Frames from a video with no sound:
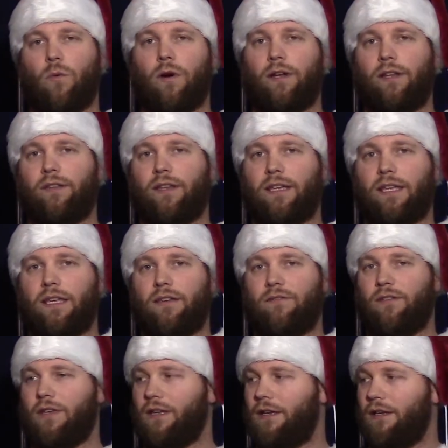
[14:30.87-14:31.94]
1 in the key of
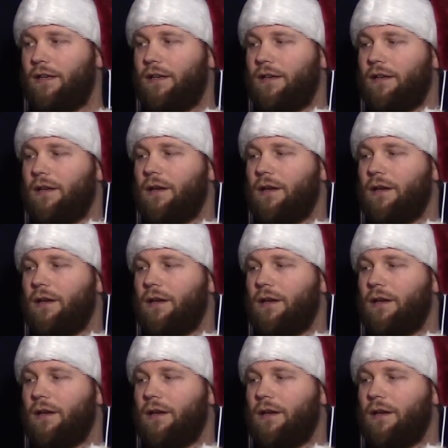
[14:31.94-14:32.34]
E,